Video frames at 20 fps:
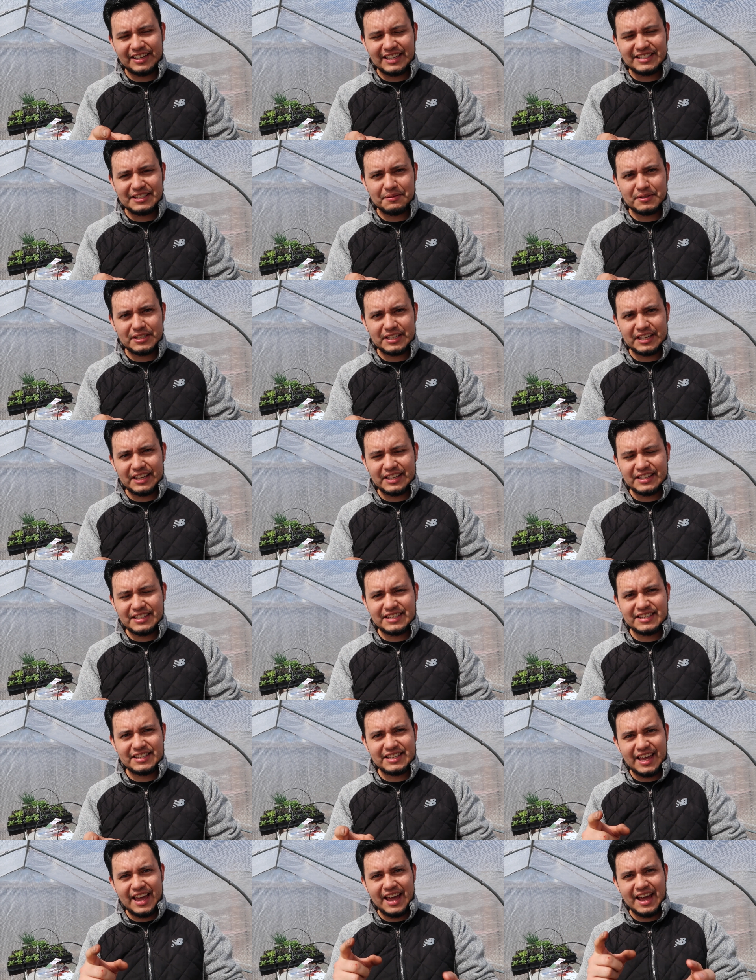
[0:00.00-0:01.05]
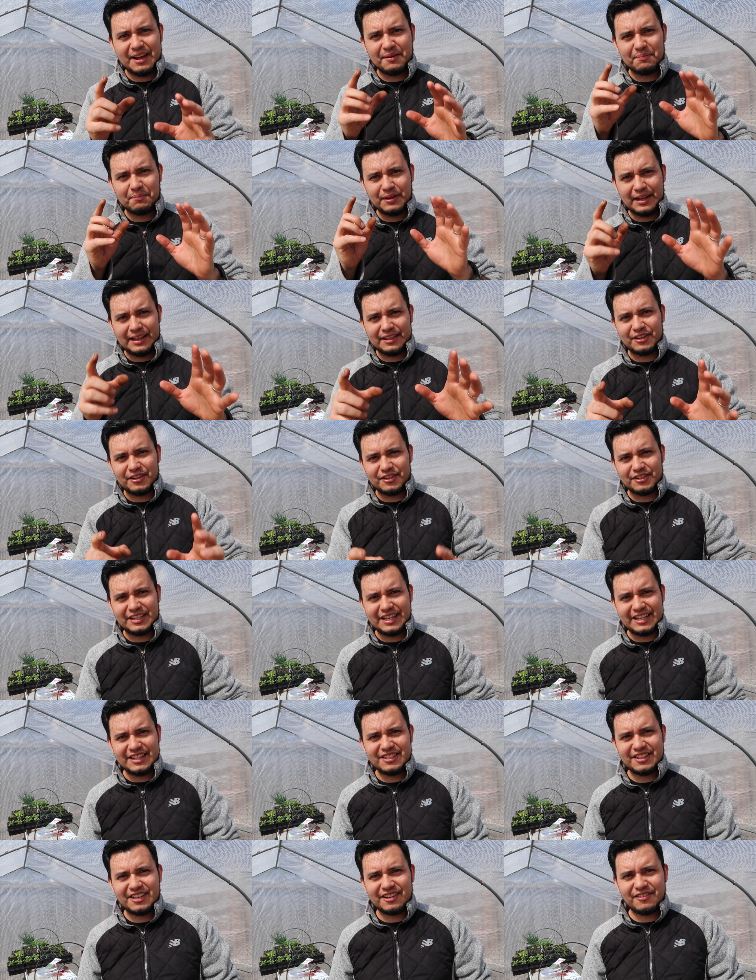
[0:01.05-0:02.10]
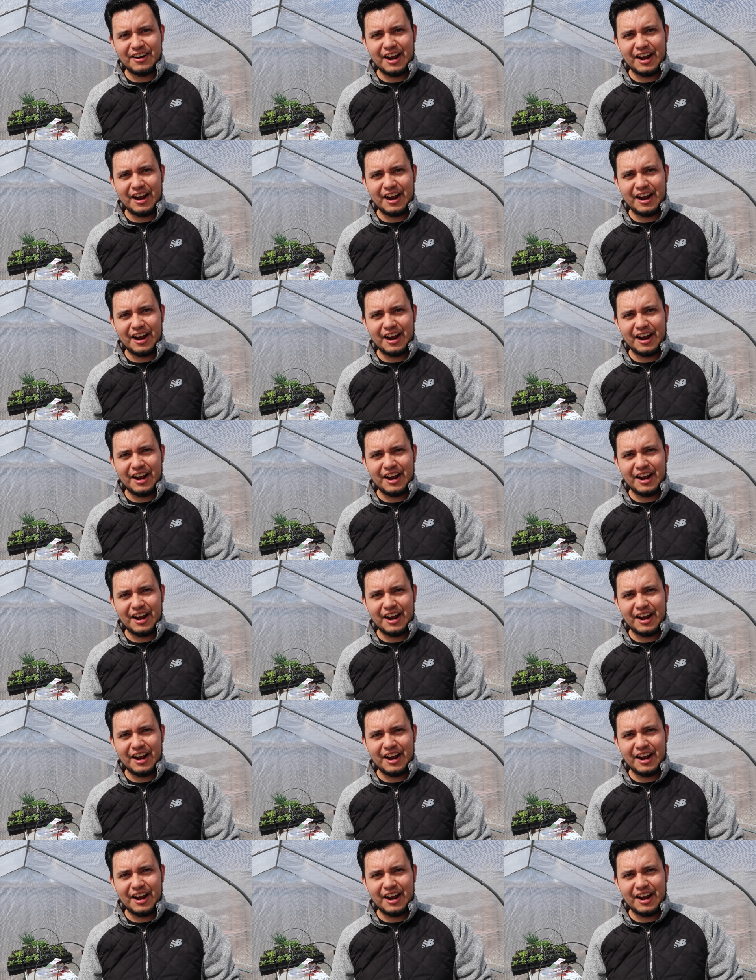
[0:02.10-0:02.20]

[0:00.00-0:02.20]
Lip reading: get some seeds and plant those into the